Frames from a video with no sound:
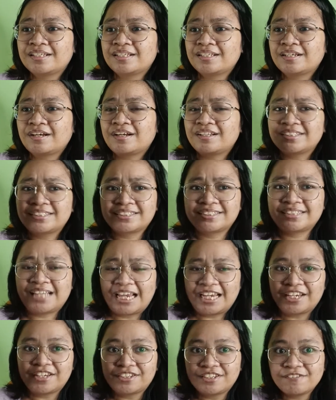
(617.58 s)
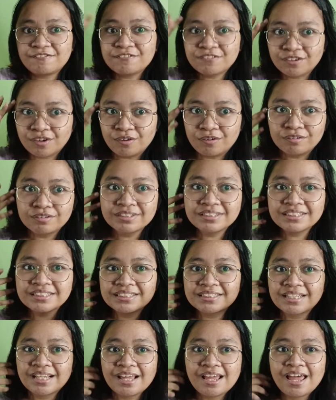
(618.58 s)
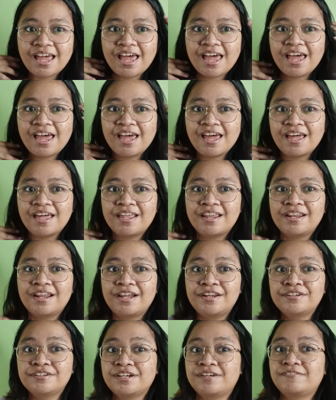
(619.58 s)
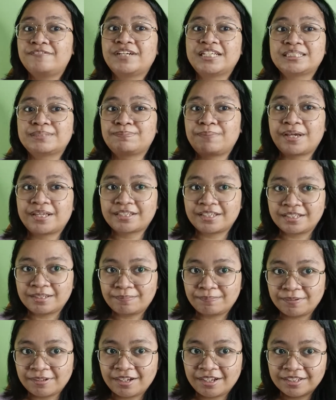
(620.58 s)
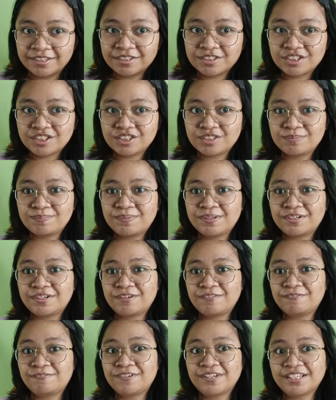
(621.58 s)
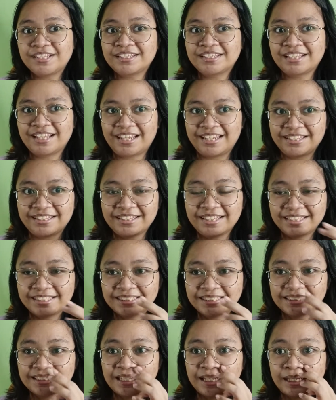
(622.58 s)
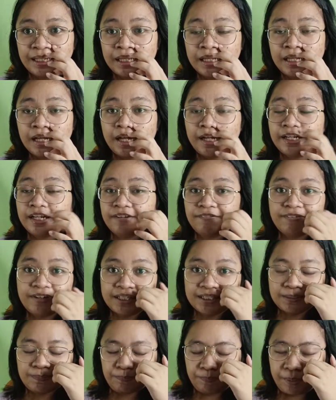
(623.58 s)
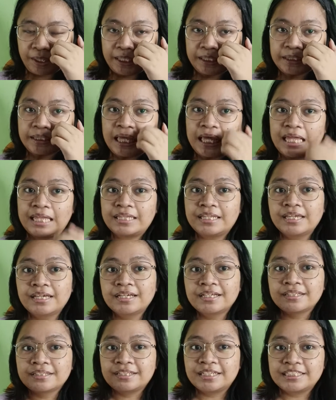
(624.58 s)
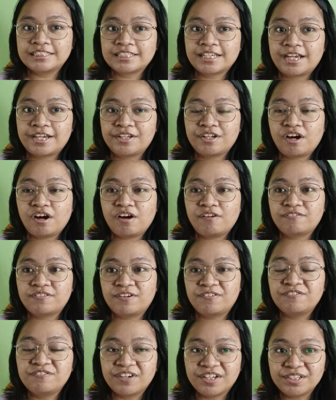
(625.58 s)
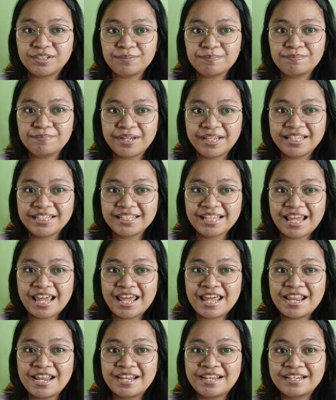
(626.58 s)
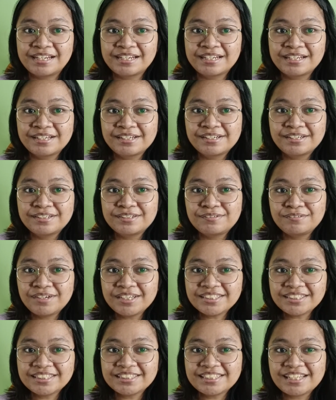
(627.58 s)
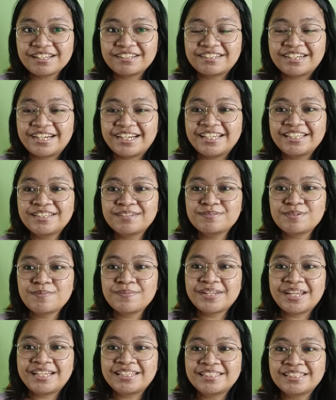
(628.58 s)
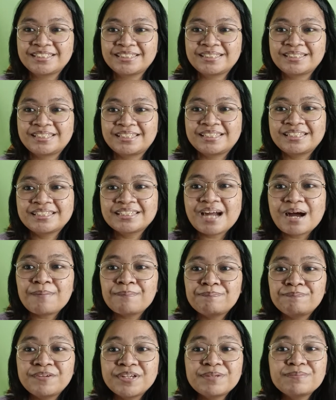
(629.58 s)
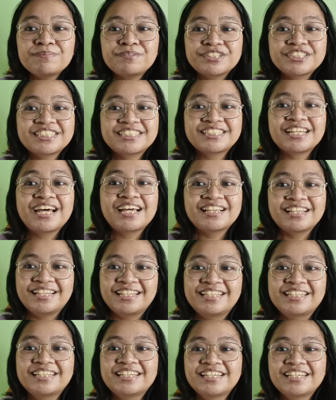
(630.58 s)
consecutive goals, and I never expected the plot to be revealed like this. Like, I never expected this kind of development, and you guys can tell, right? The moment I just turned a bit more silent.